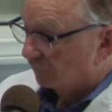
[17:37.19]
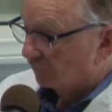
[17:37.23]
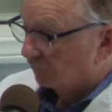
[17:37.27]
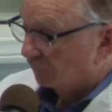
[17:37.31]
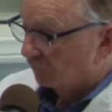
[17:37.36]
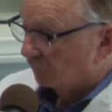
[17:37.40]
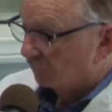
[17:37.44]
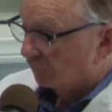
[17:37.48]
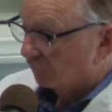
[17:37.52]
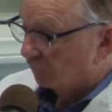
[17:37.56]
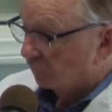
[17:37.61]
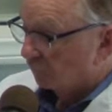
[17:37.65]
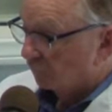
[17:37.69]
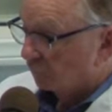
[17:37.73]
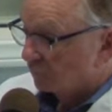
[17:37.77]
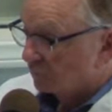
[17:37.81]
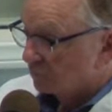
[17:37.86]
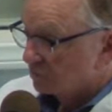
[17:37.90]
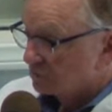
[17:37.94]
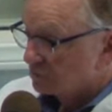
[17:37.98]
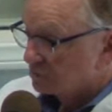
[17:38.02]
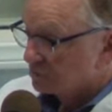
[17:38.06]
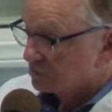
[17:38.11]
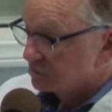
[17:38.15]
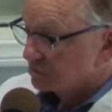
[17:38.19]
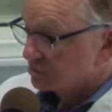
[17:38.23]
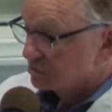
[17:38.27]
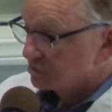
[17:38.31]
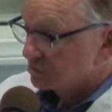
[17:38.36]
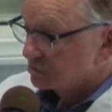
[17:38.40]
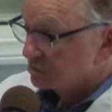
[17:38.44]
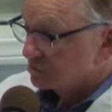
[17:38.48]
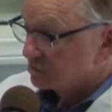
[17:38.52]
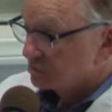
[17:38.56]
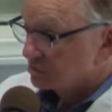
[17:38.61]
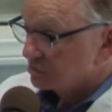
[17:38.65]

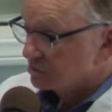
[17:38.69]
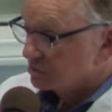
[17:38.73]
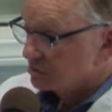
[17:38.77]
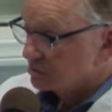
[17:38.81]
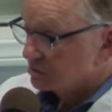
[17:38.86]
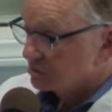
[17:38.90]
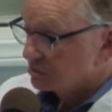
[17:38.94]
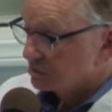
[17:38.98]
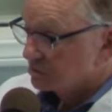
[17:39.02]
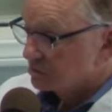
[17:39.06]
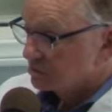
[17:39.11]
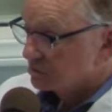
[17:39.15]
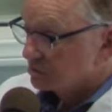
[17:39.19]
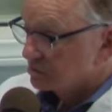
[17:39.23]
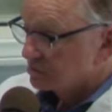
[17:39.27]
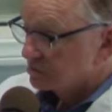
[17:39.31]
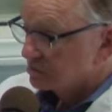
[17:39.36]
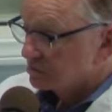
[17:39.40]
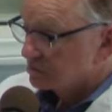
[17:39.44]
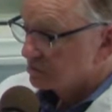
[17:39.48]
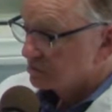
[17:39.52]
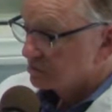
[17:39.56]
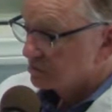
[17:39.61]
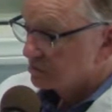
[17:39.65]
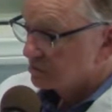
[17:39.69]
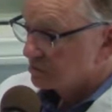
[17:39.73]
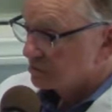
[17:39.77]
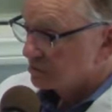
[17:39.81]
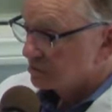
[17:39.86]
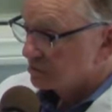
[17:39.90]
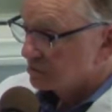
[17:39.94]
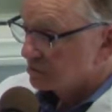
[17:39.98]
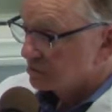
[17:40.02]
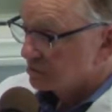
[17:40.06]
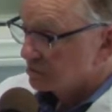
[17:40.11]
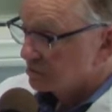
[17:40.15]

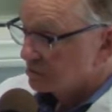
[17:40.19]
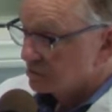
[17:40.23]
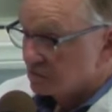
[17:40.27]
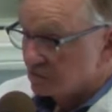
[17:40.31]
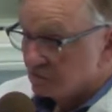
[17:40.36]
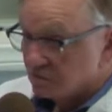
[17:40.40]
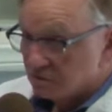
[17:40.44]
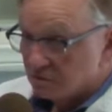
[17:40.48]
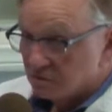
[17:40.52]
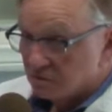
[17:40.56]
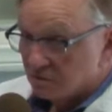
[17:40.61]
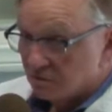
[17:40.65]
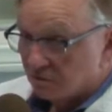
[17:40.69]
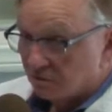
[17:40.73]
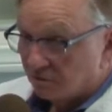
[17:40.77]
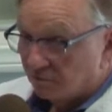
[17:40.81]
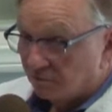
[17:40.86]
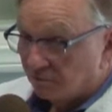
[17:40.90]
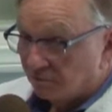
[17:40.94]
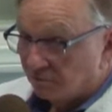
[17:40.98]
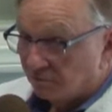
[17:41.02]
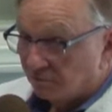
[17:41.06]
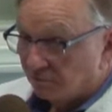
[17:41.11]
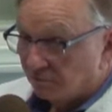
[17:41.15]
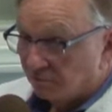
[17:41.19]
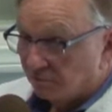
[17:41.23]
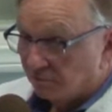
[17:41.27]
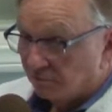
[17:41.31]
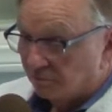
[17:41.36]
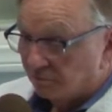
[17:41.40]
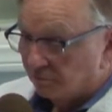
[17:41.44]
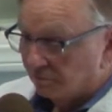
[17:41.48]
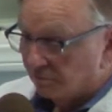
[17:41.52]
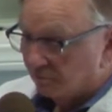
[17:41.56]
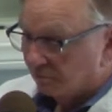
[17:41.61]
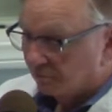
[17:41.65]

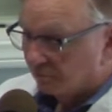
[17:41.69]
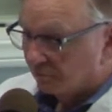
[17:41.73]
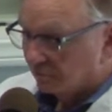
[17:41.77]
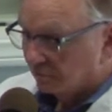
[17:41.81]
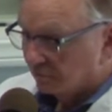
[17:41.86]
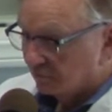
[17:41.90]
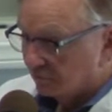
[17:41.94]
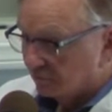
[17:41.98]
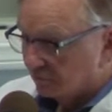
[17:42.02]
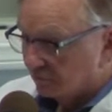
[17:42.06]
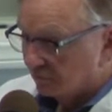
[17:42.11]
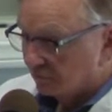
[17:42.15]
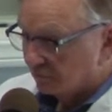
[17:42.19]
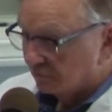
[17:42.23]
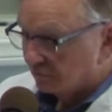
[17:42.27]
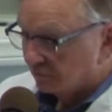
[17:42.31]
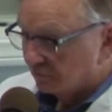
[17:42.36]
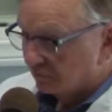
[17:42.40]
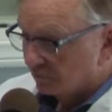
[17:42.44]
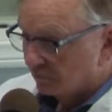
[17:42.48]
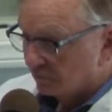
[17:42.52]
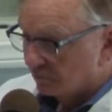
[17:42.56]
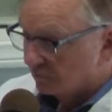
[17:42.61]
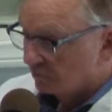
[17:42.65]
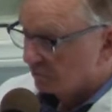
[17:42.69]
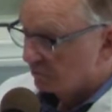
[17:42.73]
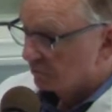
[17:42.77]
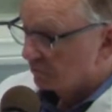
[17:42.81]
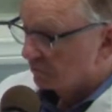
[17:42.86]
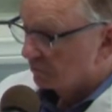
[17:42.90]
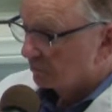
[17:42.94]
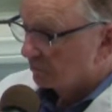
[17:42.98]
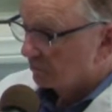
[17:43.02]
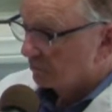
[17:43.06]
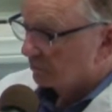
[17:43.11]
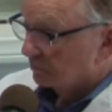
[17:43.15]

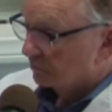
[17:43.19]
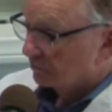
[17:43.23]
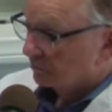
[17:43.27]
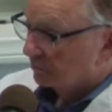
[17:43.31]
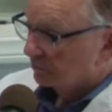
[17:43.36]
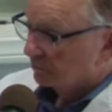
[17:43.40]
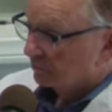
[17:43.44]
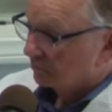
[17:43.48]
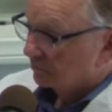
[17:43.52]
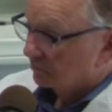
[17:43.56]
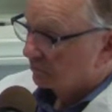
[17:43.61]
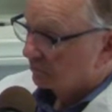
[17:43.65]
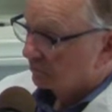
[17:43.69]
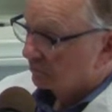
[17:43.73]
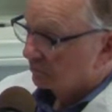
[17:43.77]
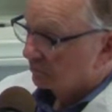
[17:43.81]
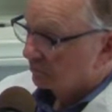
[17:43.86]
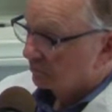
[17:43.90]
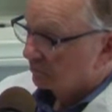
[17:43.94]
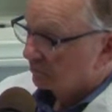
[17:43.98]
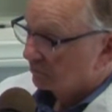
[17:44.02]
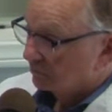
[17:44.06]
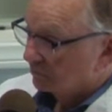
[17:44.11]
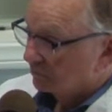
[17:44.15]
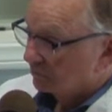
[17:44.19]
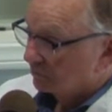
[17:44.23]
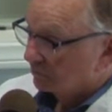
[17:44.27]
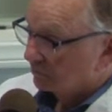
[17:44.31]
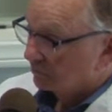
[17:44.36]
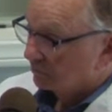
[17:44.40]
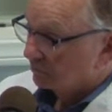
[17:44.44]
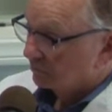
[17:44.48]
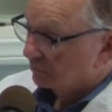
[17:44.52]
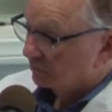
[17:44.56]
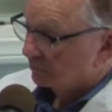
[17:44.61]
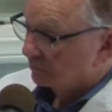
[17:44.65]

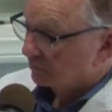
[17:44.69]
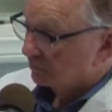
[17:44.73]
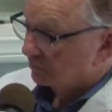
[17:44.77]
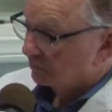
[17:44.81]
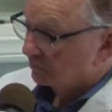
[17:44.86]
[no speech]